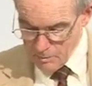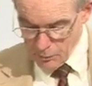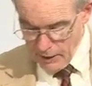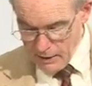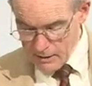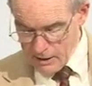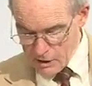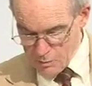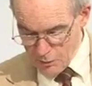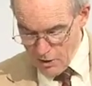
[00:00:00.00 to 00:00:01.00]
the bread
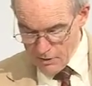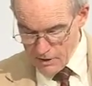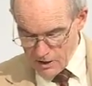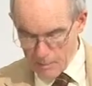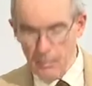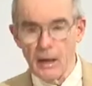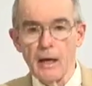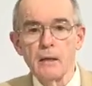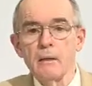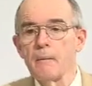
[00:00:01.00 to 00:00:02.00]
that is broken, the
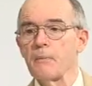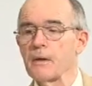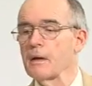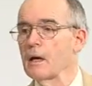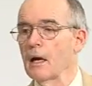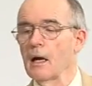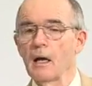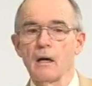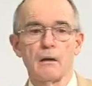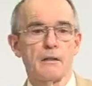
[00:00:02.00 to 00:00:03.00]
blood
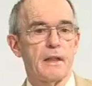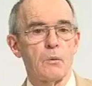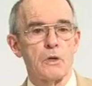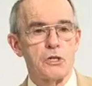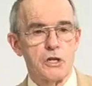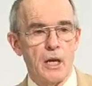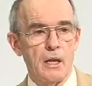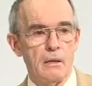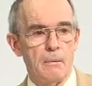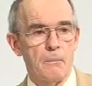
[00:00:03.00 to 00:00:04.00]
uh, that was
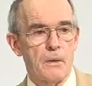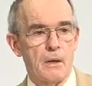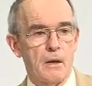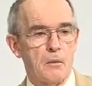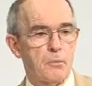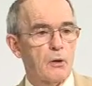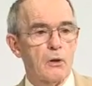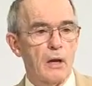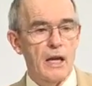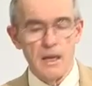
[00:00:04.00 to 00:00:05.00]
shed,
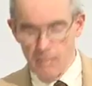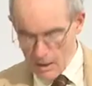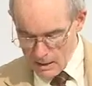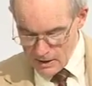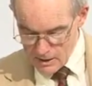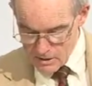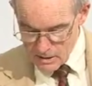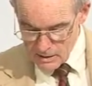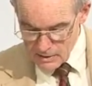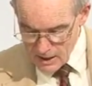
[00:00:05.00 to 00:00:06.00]
proclaim
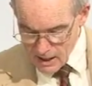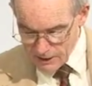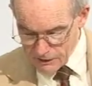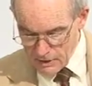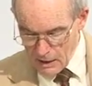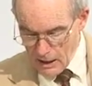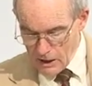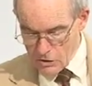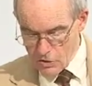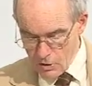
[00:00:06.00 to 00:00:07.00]
his death.
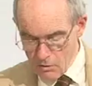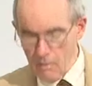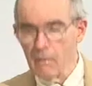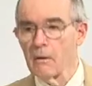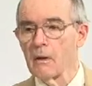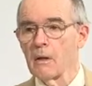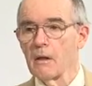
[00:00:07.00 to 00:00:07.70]
And so,